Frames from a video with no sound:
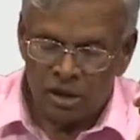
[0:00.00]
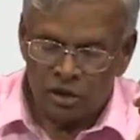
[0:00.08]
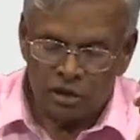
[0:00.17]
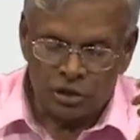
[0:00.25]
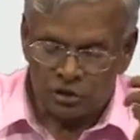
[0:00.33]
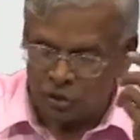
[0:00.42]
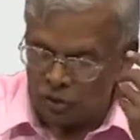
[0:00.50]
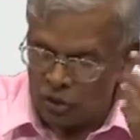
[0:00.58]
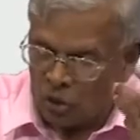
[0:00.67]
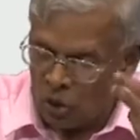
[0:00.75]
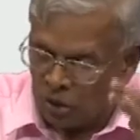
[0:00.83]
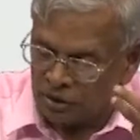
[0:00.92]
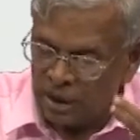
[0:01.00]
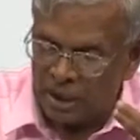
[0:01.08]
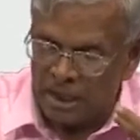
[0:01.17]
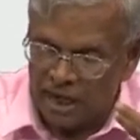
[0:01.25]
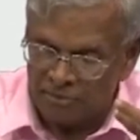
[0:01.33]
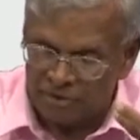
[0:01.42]
So the whole
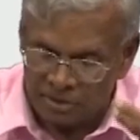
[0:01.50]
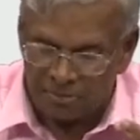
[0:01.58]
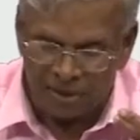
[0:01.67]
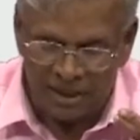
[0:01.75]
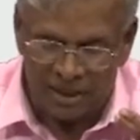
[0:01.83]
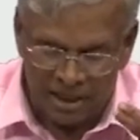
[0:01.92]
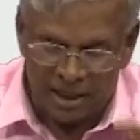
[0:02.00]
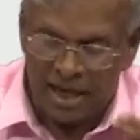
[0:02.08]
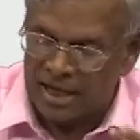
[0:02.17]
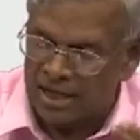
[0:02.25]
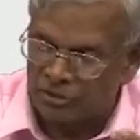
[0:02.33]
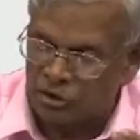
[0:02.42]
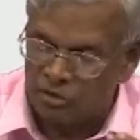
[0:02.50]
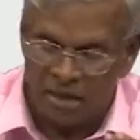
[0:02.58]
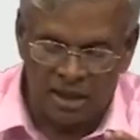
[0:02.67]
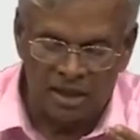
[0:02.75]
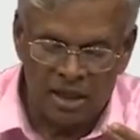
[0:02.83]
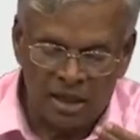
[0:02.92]
thing, I am simply again
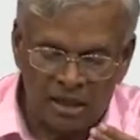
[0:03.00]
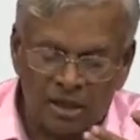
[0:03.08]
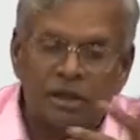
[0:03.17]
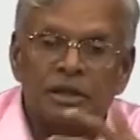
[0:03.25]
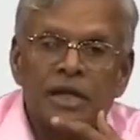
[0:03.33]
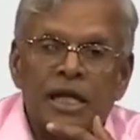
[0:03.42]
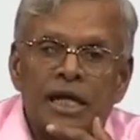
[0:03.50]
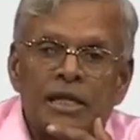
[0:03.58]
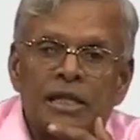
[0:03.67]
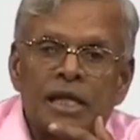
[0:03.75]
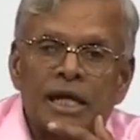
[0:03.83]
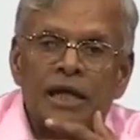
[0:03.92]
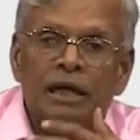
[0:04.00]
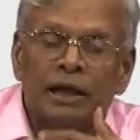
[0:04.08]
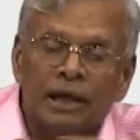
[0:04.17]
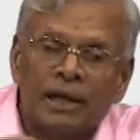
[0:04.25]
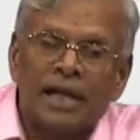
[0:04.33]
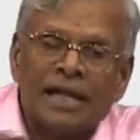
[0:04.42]
assuming the
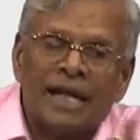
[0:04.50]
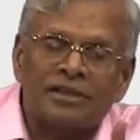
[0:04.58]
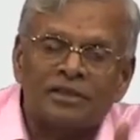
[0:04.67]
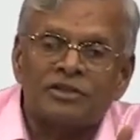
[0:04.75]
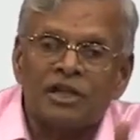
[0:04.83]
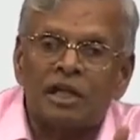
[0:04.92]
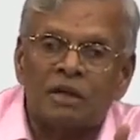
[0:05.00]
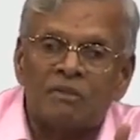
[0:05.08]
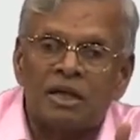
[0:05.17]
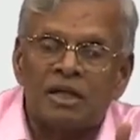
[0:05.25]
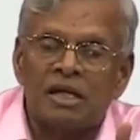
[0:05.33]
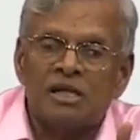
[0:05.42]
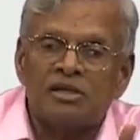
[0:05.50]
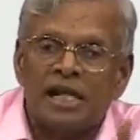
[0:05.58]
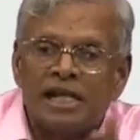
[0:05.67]
grid analysis increment is the